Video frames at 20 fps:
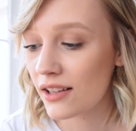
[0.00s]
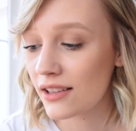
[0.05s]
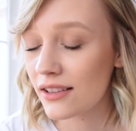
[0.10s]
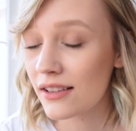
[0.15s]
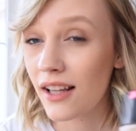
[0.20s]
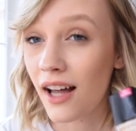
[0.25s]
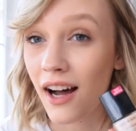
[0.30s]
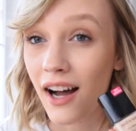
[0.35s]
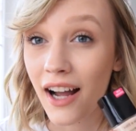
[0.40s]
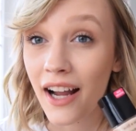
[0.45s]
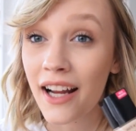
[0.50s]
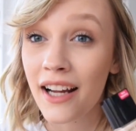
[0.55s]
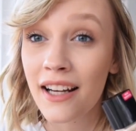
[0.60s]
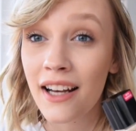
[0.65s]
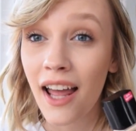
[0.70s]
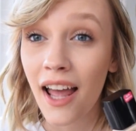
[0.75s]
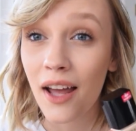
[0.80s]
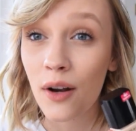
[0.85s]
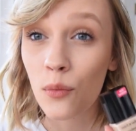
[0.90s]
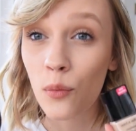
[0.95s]
line,
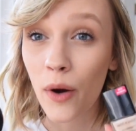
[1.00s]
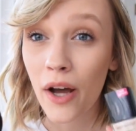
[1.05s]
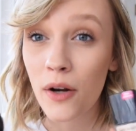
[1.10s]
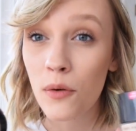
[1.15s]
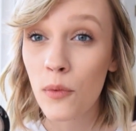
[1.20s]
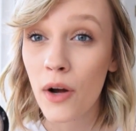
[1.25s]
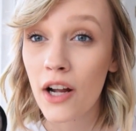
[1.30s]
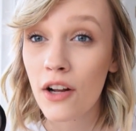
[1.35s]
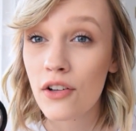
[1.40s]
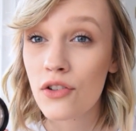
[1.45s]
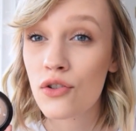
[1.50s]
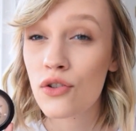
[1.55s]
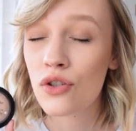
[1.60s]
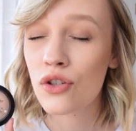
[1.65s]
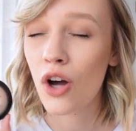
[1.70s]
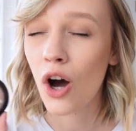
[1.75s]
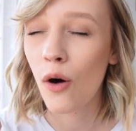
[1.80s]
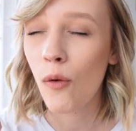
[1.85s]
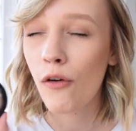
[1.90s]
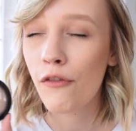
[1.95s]
and Wet n Wild is
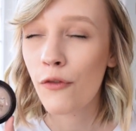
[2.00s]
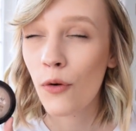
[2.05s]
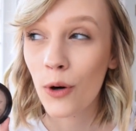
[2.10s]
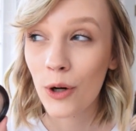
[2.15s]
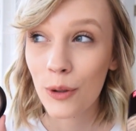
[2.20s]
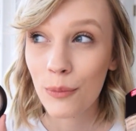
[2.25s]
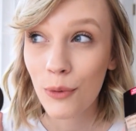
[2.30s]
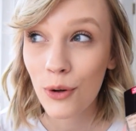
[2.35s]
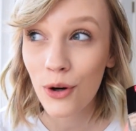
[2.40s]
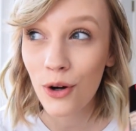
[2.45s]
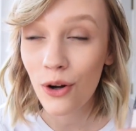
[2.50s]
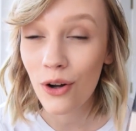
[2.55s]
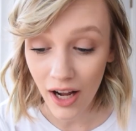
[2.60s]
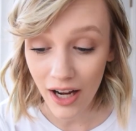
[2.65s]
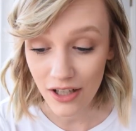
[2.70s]
so affordable.